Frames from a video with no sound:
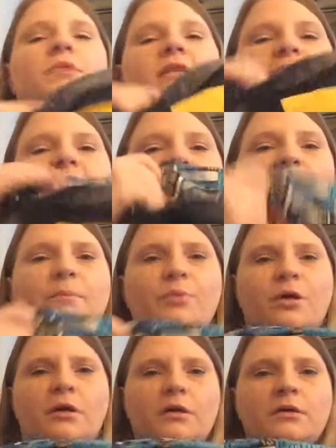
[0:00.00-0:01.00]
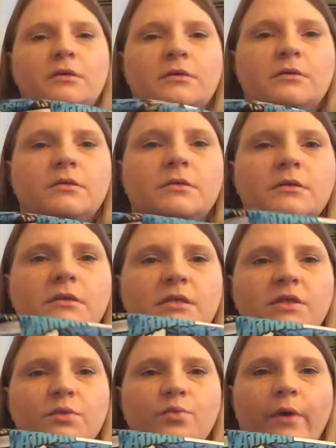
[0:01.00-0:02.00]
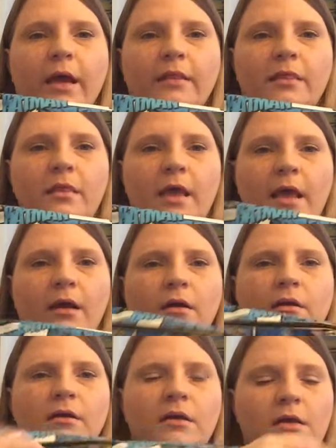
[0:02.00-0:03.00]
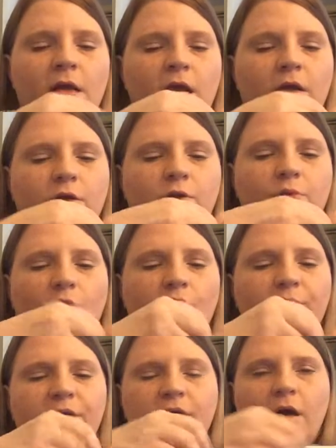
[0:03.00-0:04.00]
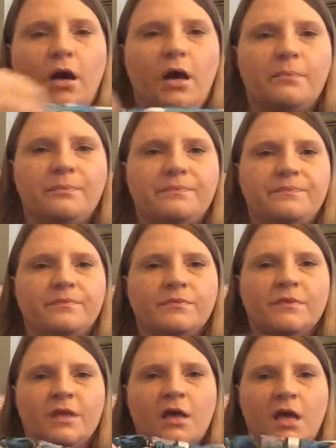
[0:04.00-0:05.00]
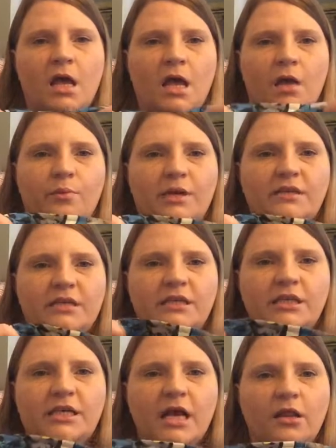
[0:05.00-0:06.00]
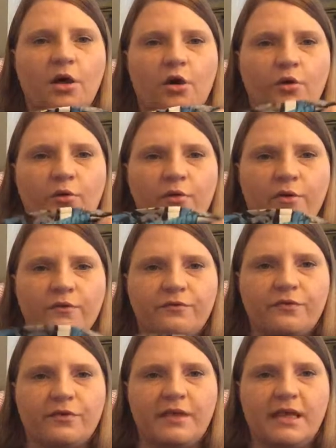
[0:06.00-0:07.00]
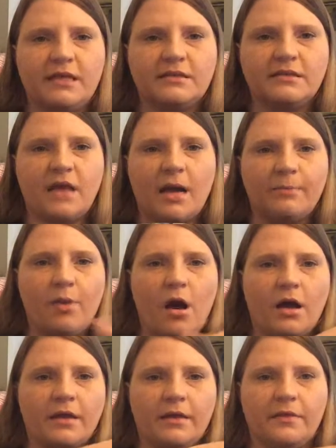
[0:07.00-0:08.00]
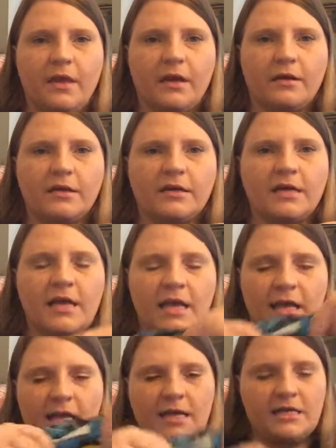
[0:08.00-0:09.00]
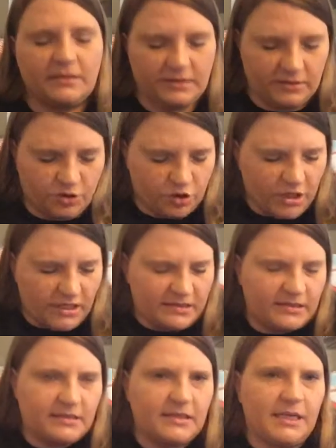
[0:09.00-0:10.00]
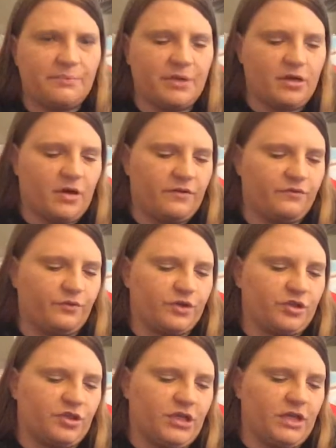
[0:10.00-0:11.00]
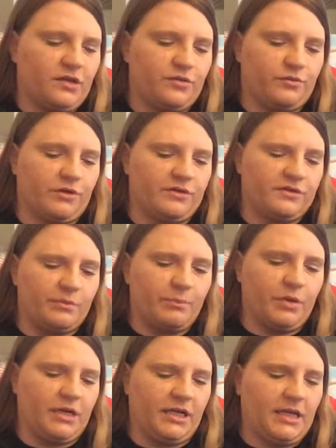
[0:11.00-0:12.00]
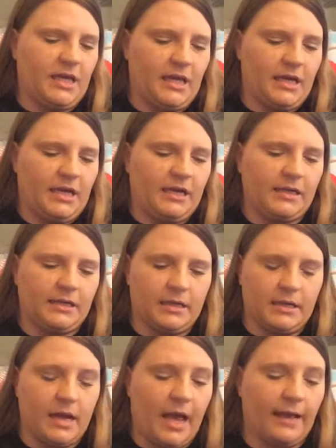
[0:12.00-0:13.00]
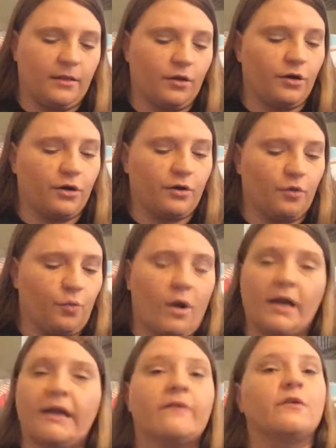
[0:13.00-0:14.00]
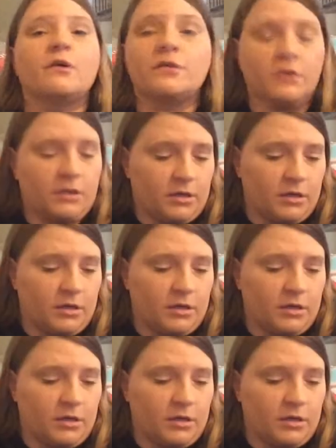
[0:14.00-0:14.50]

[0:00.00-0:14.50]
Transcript: The zipper is right there, and you open it up, and we did yellow for the inside pocket there. It's just deep enough where she can throw some money in, an inhaler or whatever.